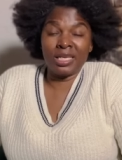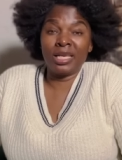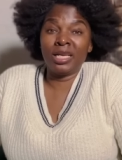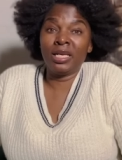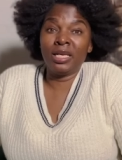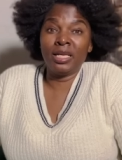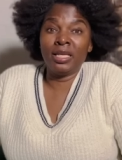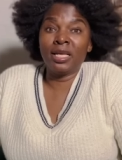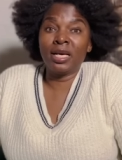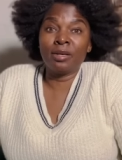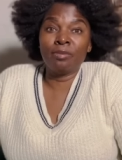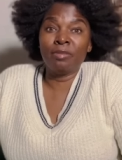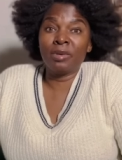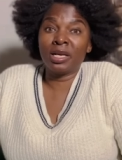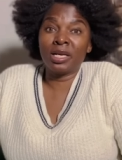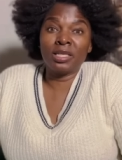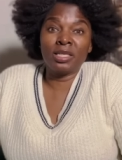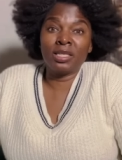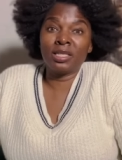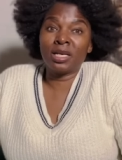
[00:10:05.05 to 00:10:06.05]
early that
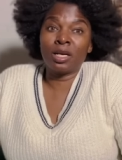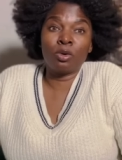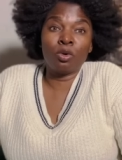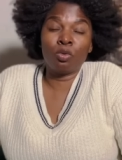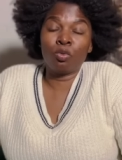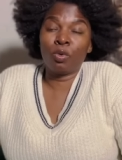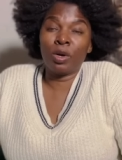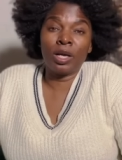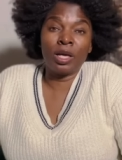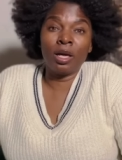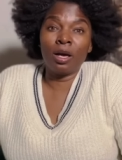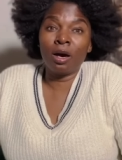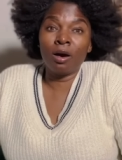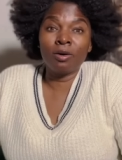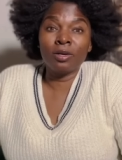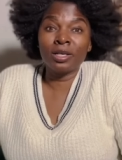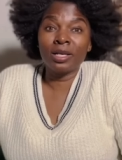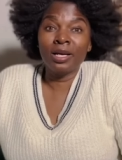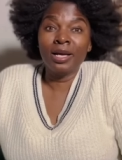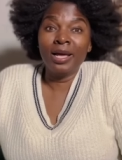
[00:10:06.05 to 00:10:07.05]
marriages are not working
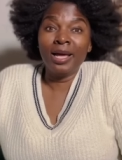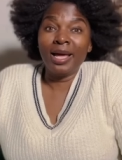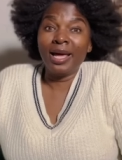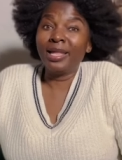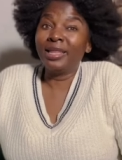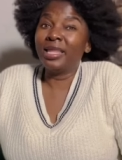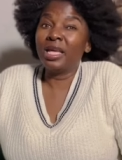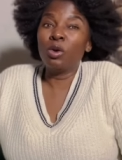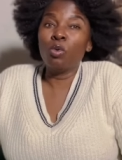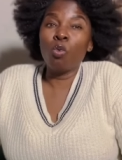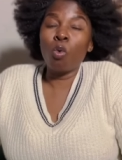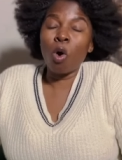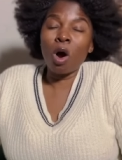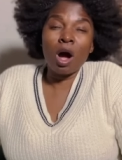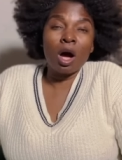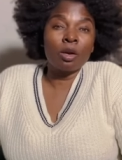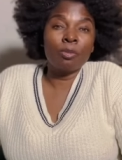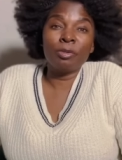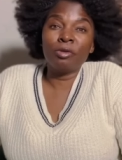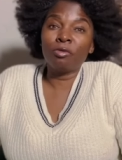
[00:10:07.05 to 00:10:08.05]
out and they walk
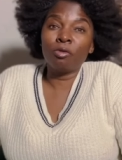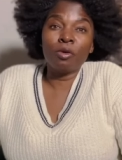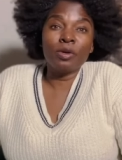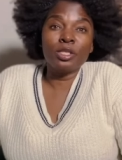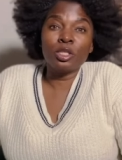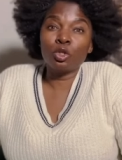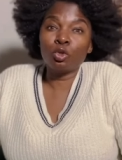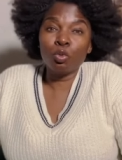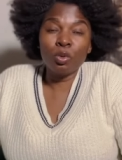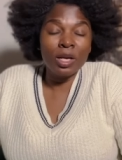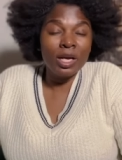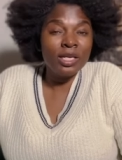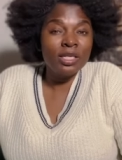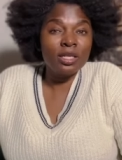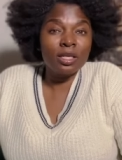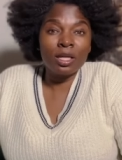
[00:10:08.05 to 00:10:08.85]
out before it's too late.